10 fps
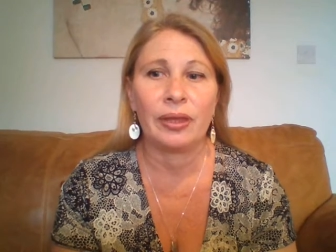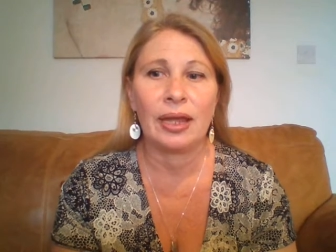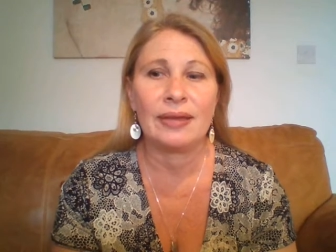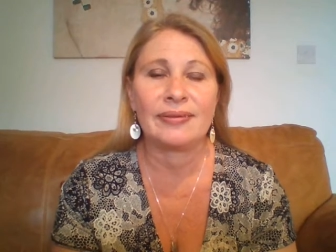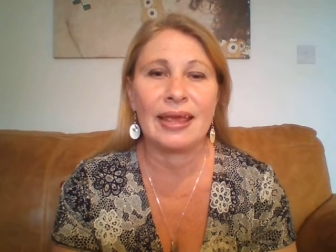
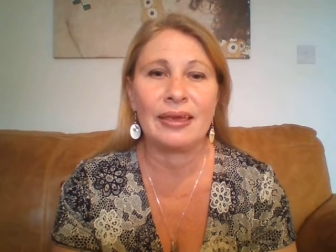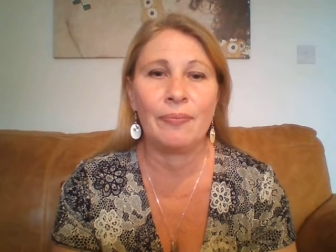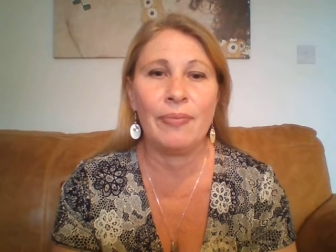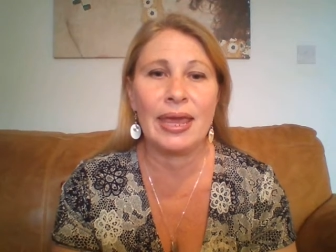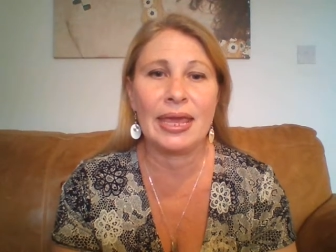It's taken
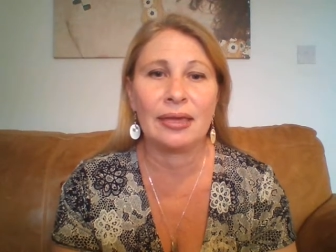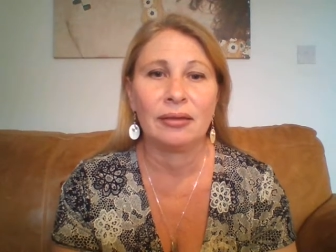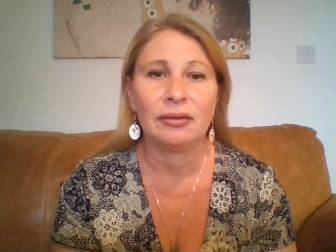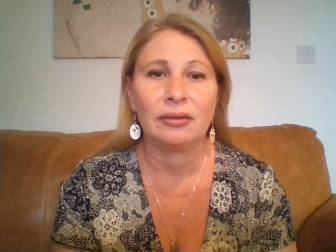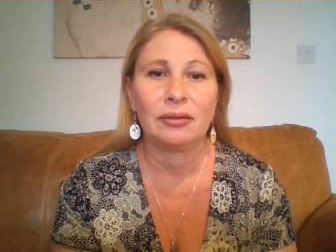me
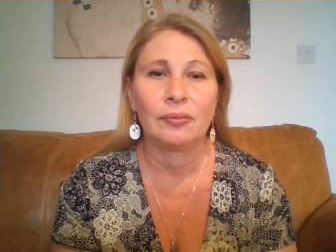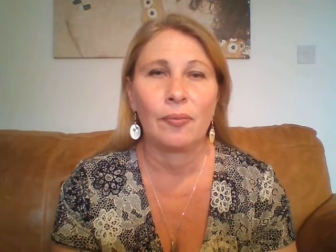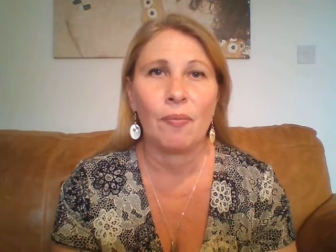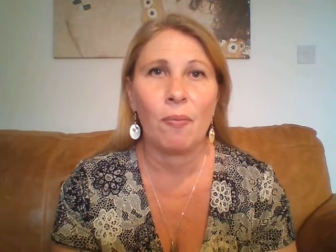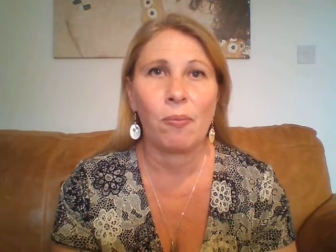
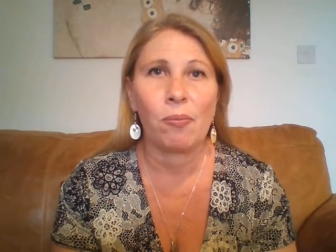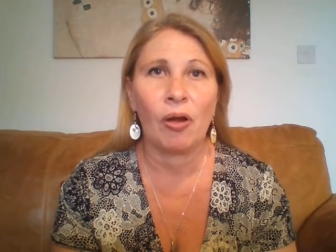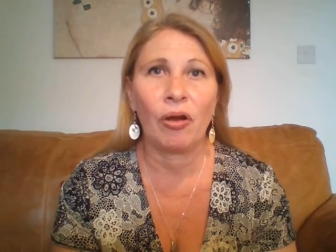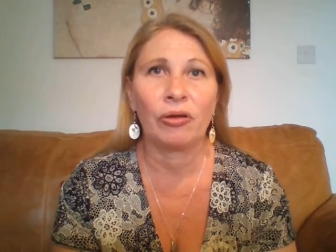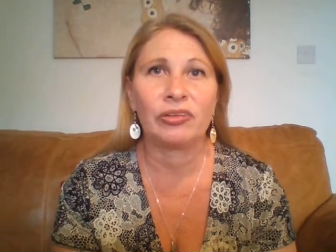a
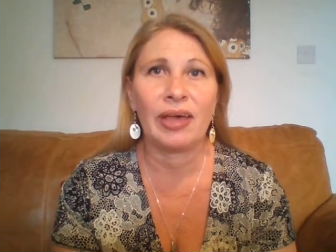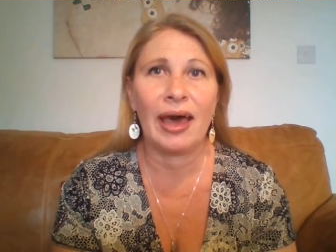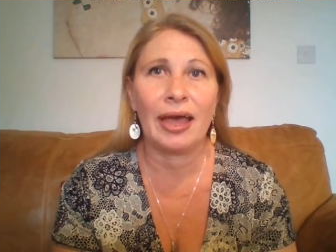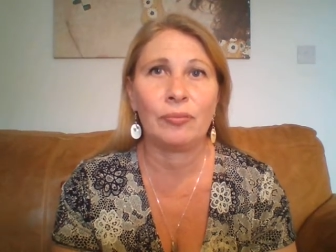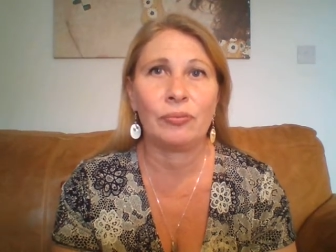long
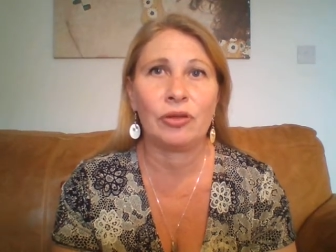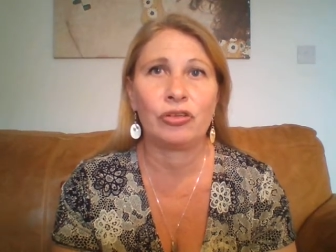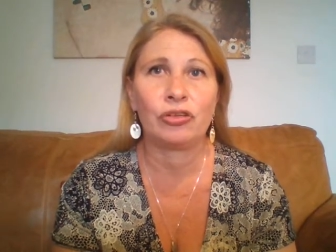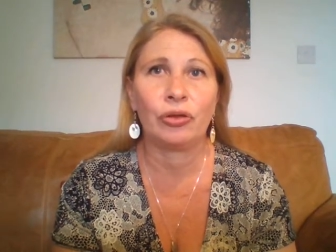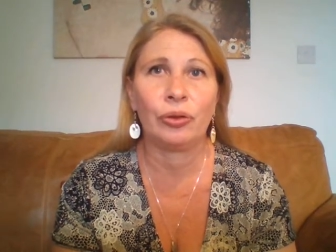time
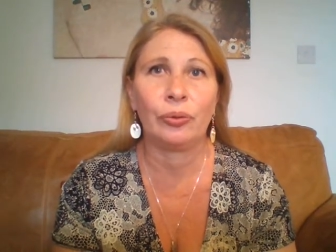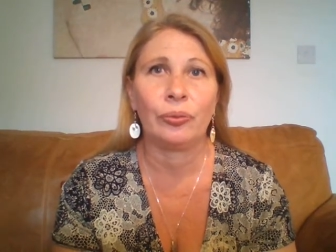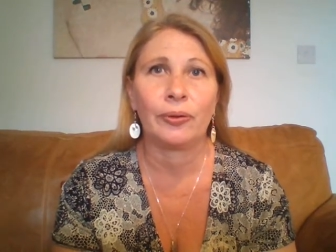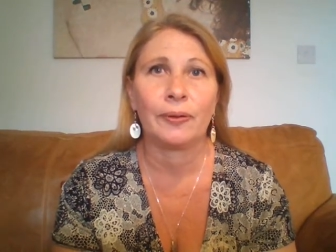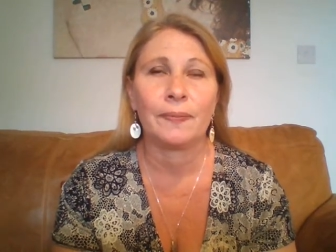to
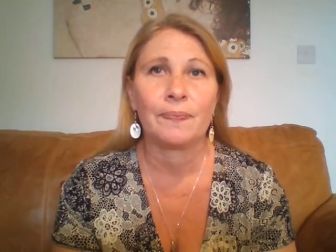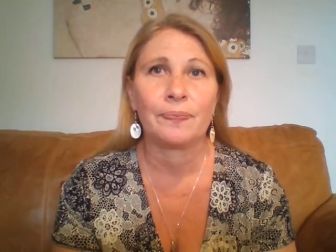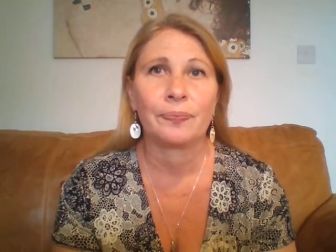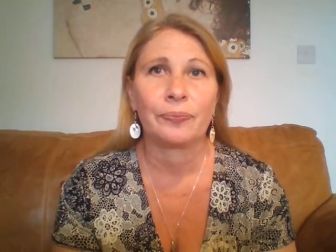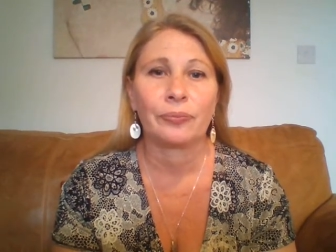
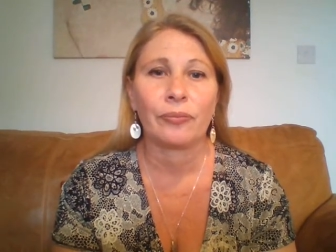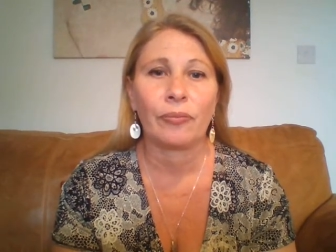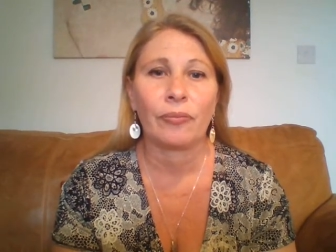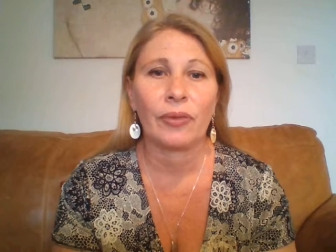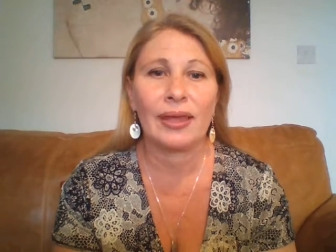
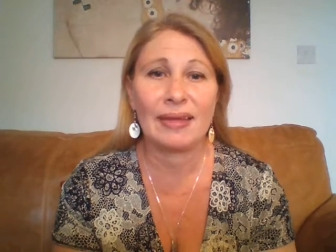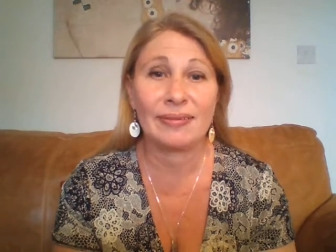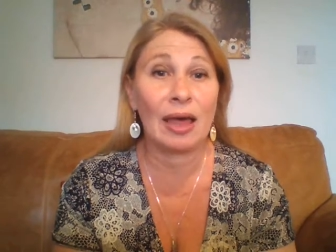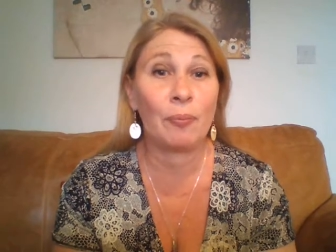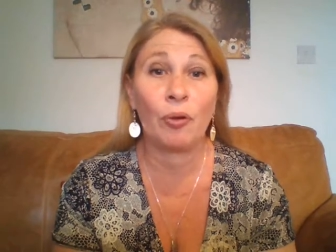get to
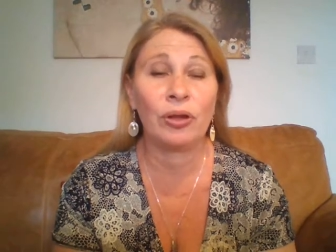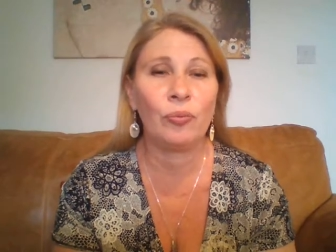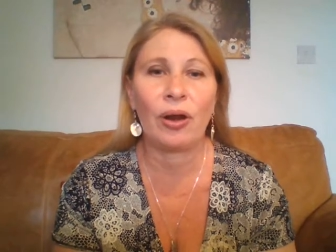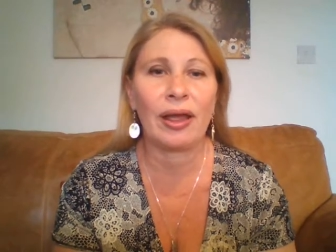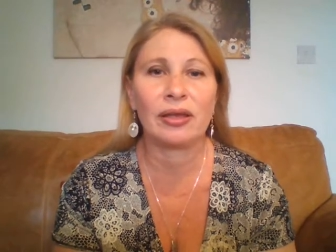that point
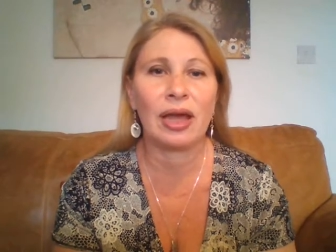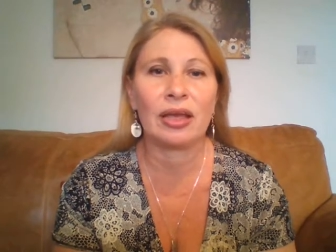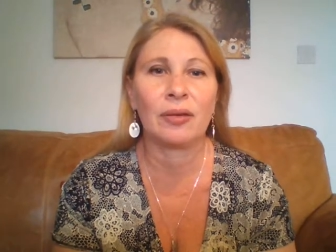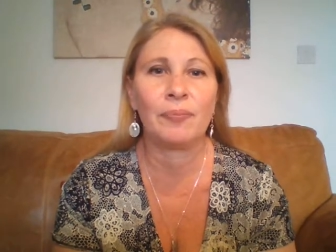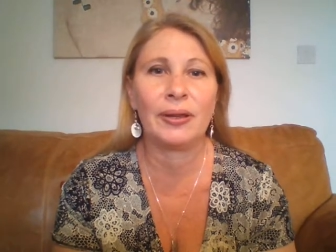where I
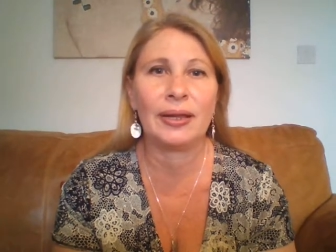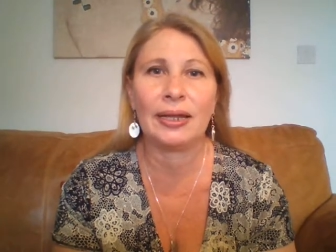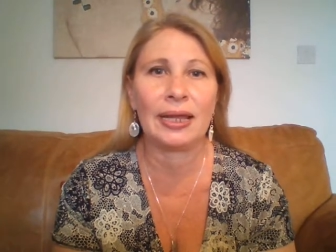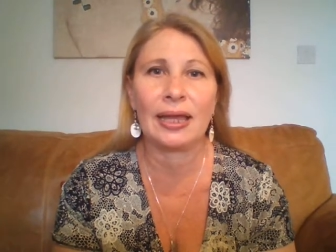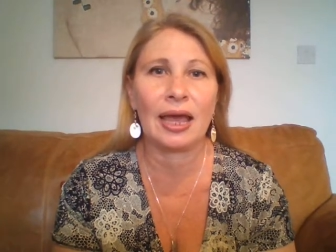completely